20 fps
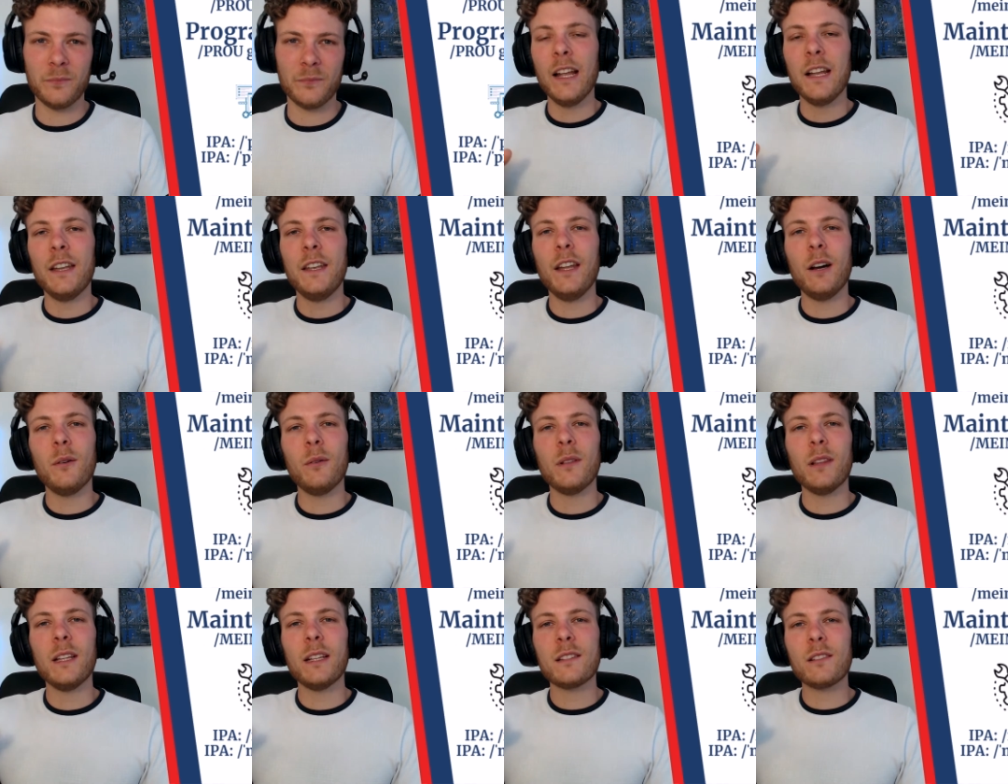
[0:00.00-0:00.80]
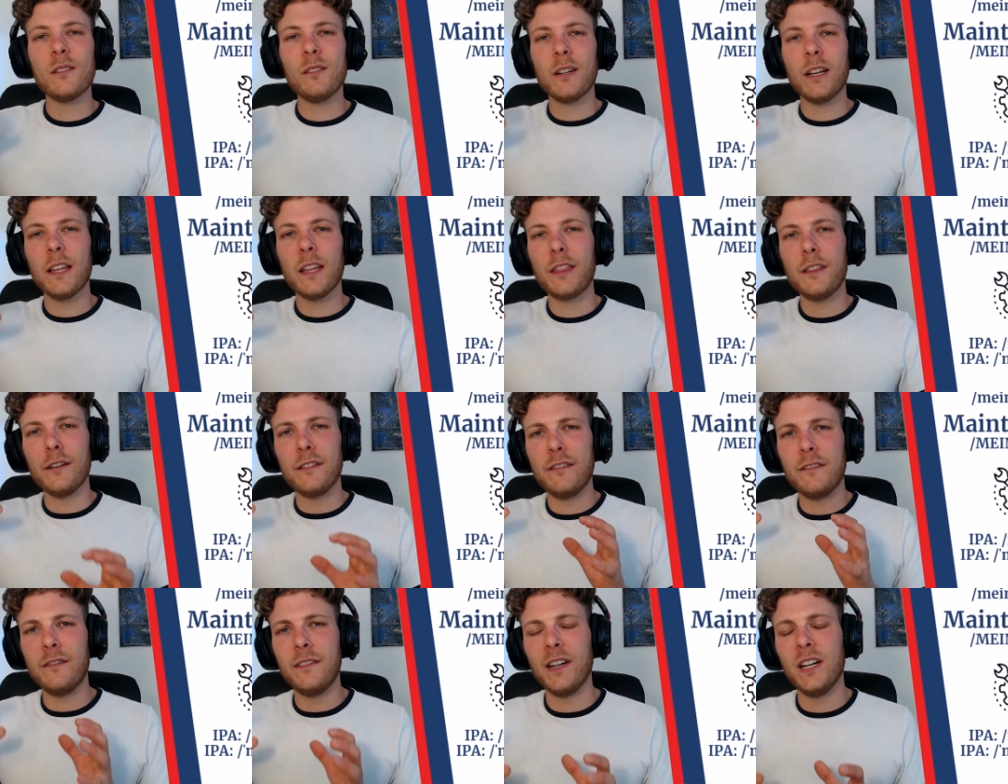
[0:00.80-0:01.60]
Now let's look at the
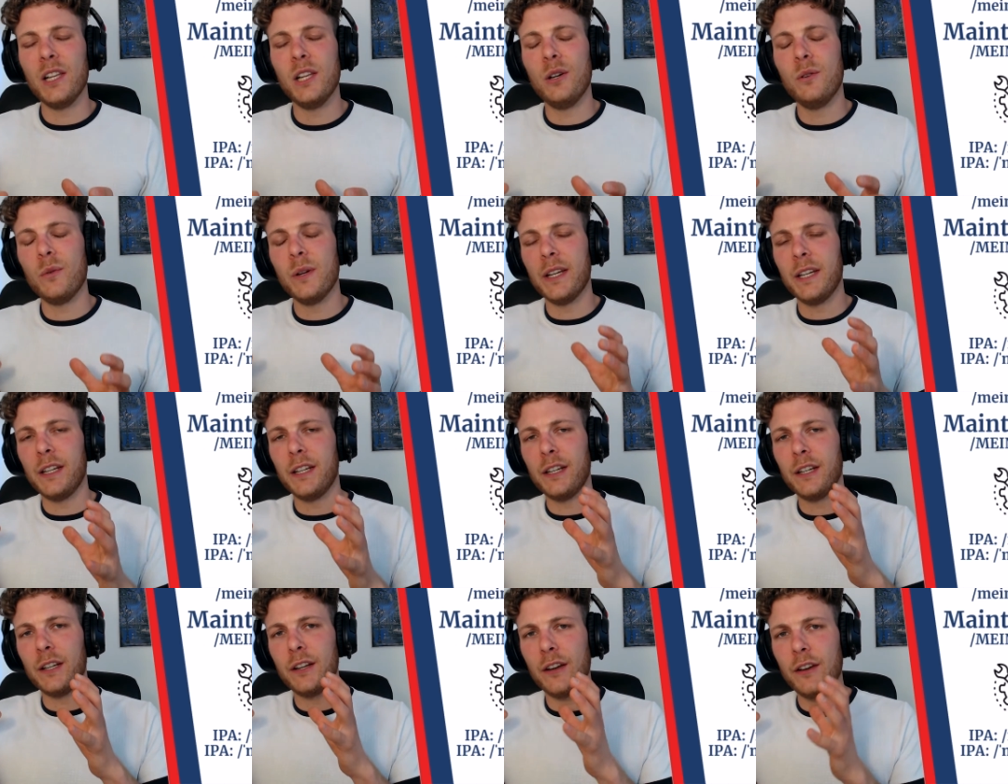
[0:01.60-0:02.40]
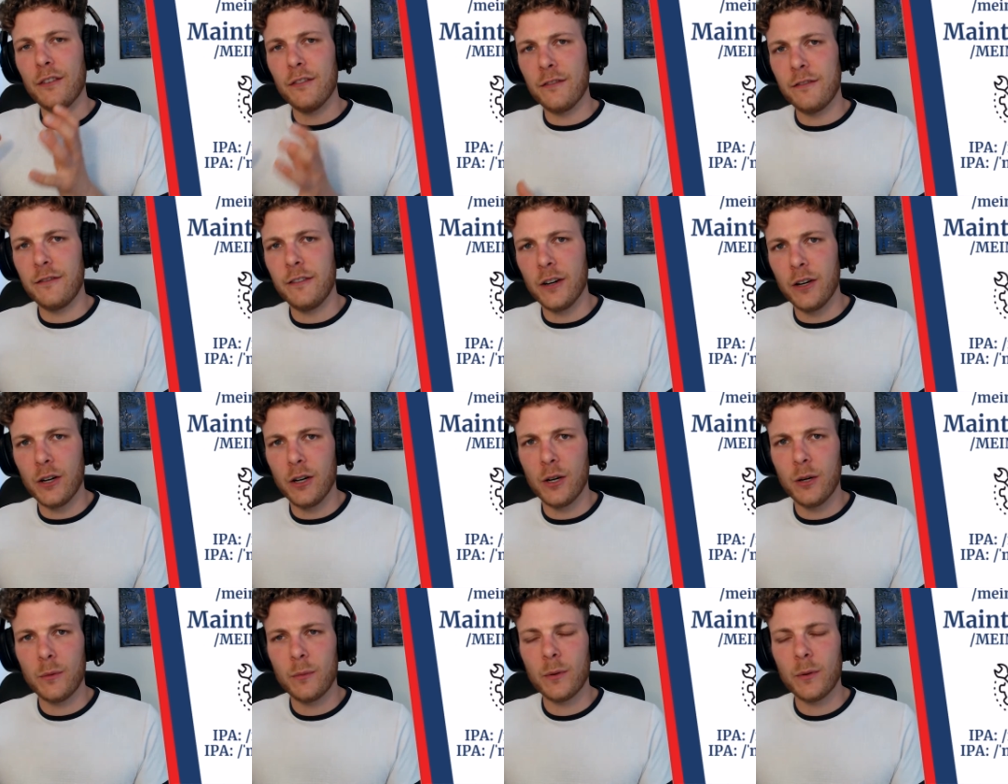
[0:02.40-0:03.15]
following verb.